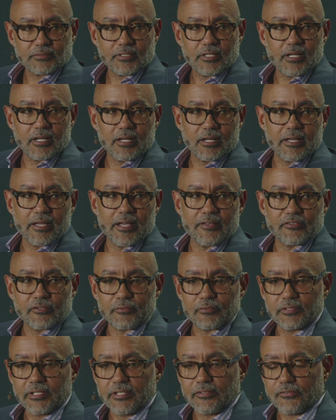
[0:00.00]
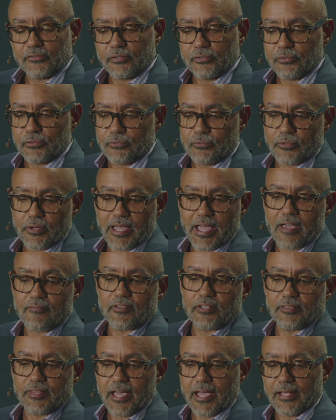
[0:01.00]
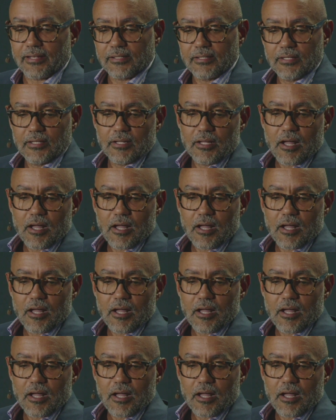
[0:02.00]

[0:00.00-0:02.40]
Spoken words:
as it relates to having that